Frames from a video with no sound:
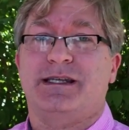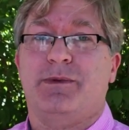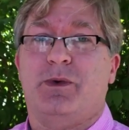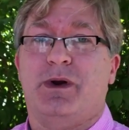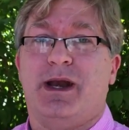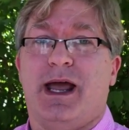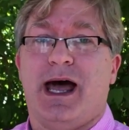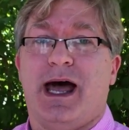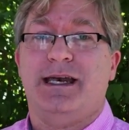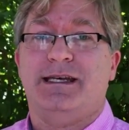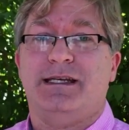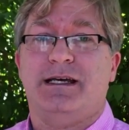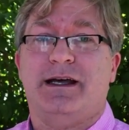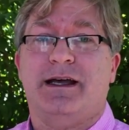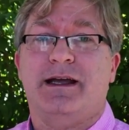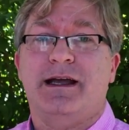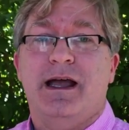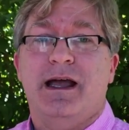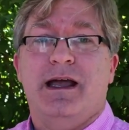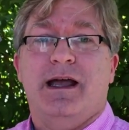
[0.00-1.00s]
Someone had
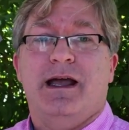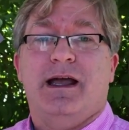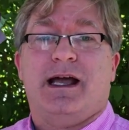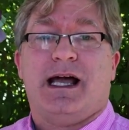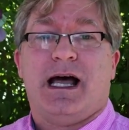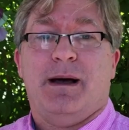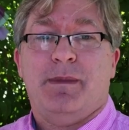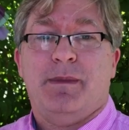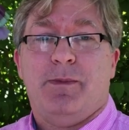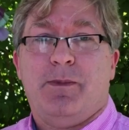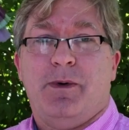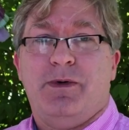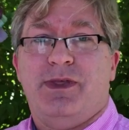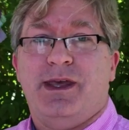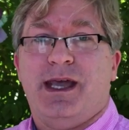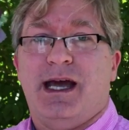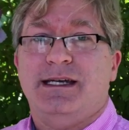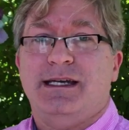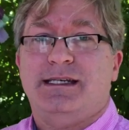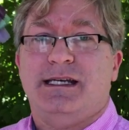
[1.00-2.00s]
to come up with
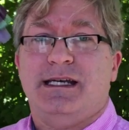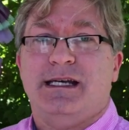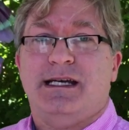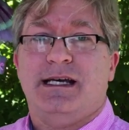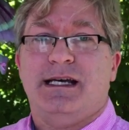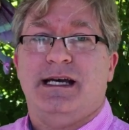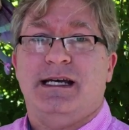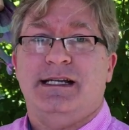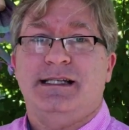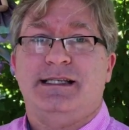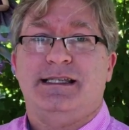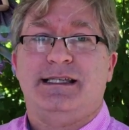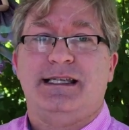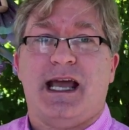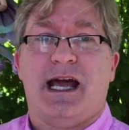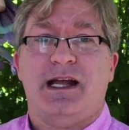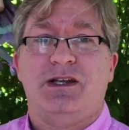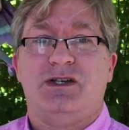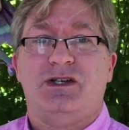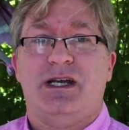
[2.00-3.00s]
the idea and
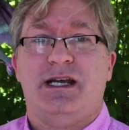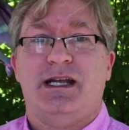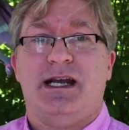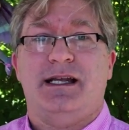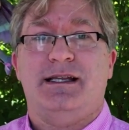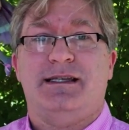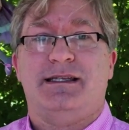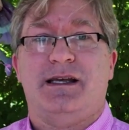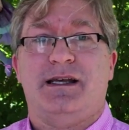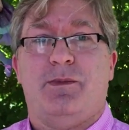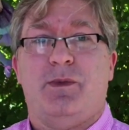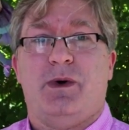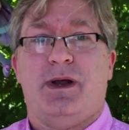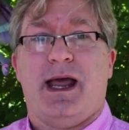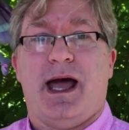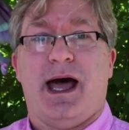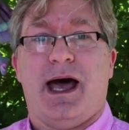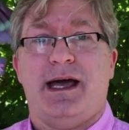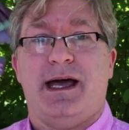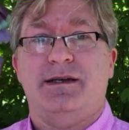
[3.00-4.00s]
sketch it and someone
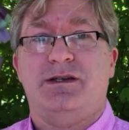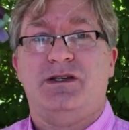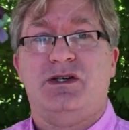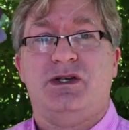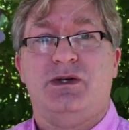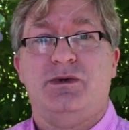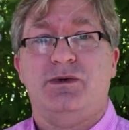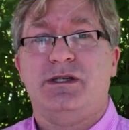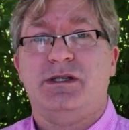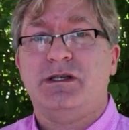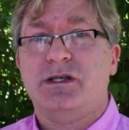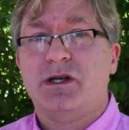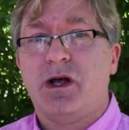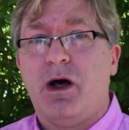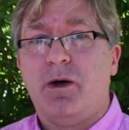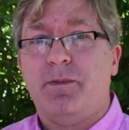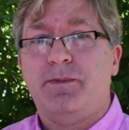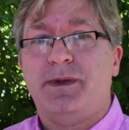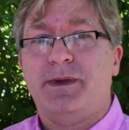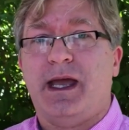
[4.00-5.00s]
had to
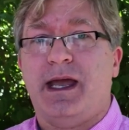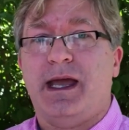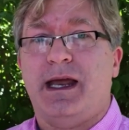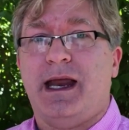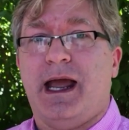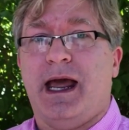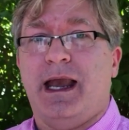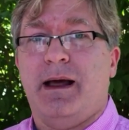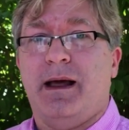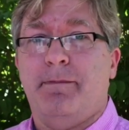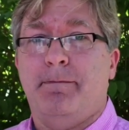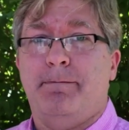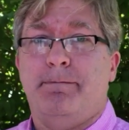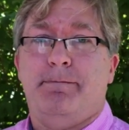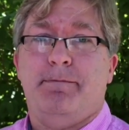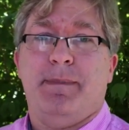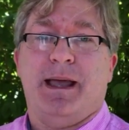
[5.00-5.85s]
sculpt it and um,